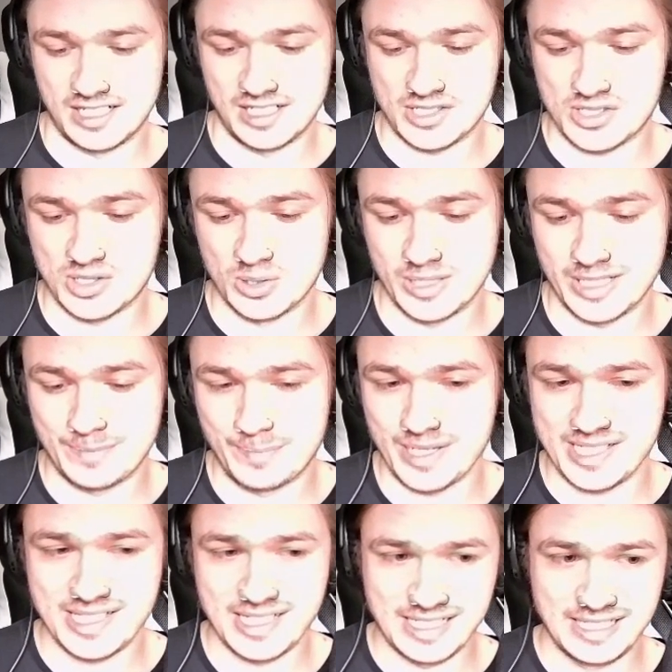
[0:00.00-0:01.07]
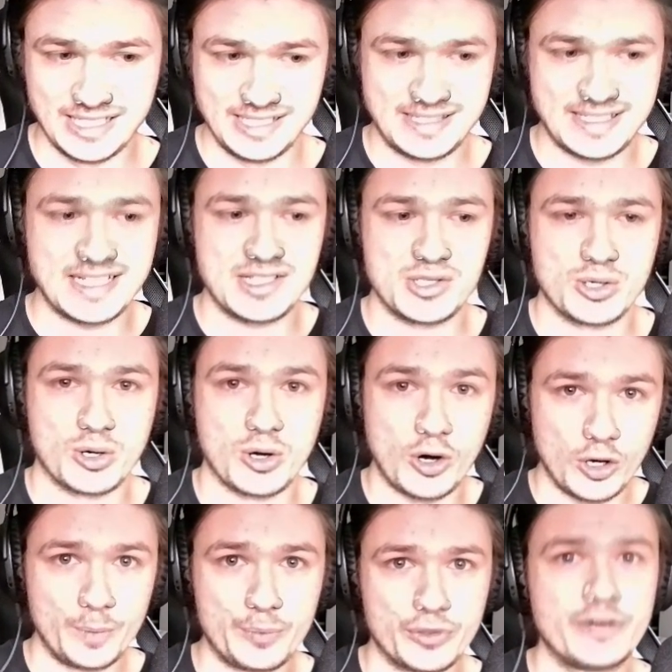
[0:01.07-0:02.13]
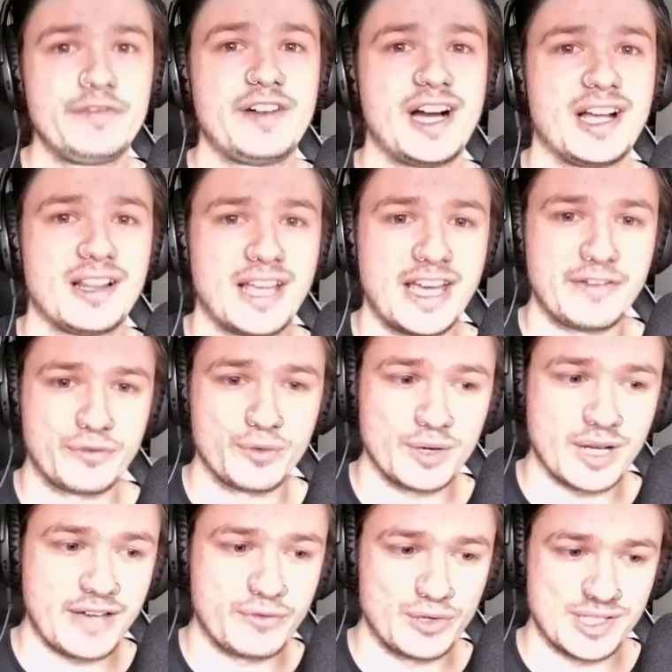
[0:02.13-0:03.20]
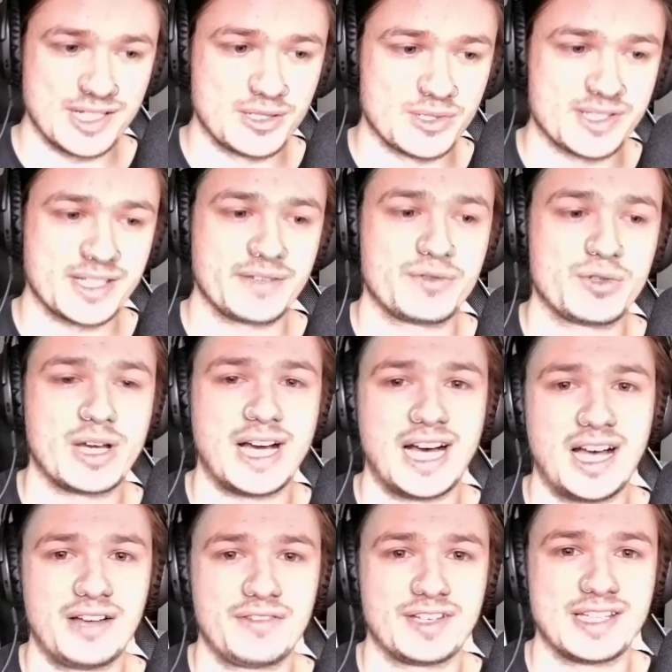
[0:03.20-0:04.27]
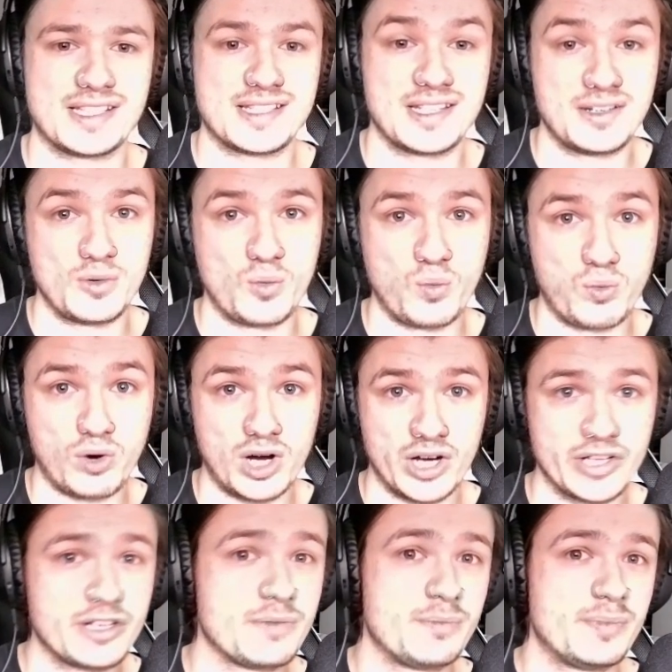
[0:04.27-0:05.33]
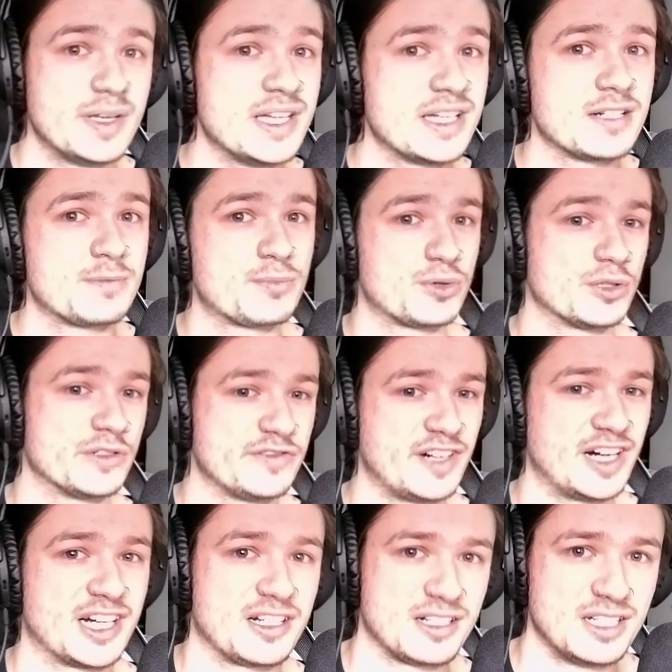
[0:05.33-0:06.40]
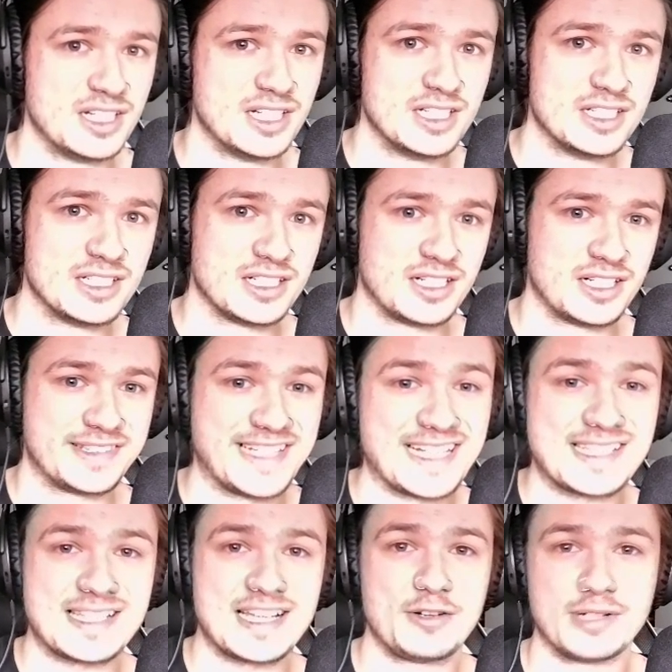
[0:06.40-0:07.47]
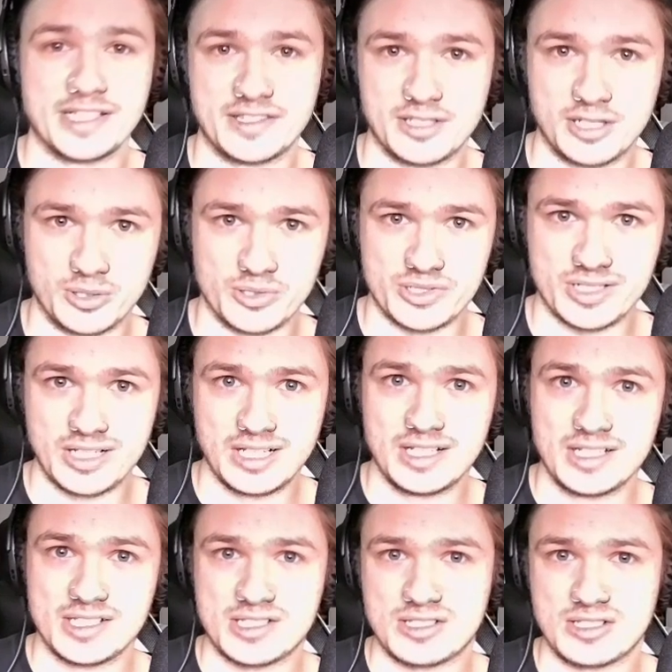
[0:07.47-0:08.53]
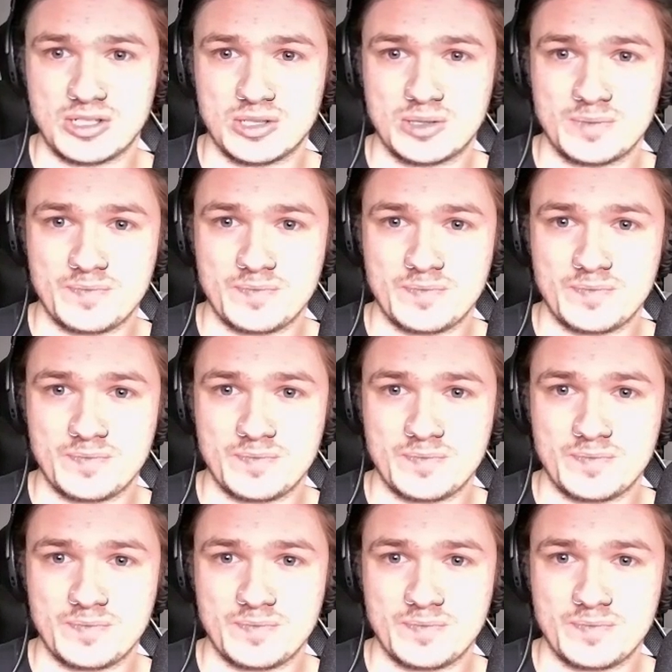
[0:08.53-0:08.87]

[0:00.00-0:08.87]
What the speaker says: So it basically takes your whole profile. Every single save you have is in one big profile. That's how it goes. So